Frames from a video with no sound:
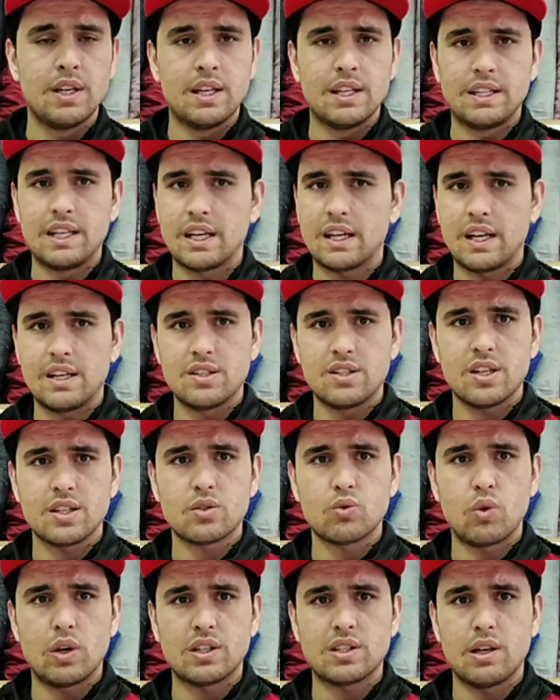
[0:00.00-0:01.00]
They can
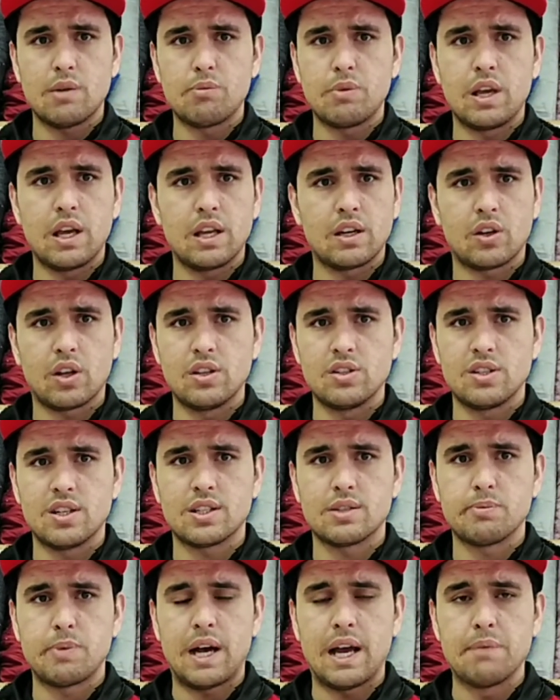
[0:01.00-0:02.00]
just WhatsApp me and can
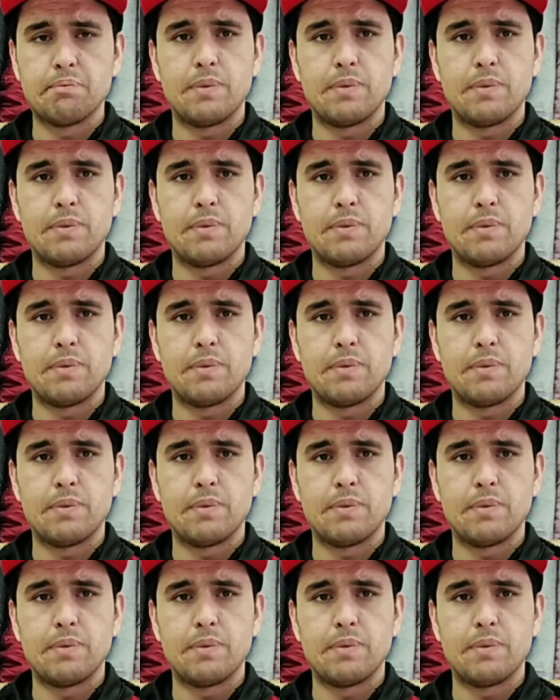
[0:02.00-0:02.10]
just buy.